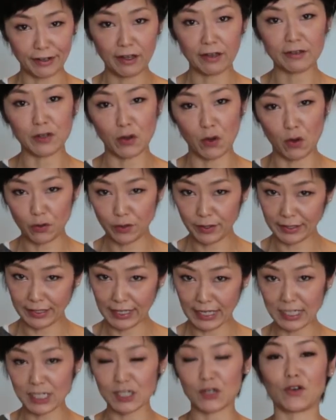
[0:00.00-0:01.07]
So,
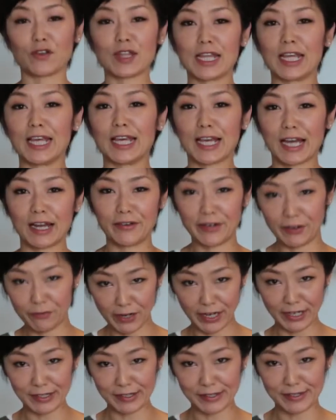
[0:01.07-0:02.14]
get koshihikari
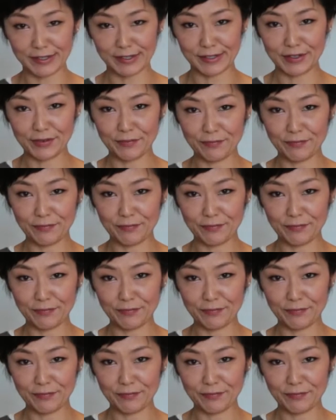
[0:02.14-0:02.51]
rice.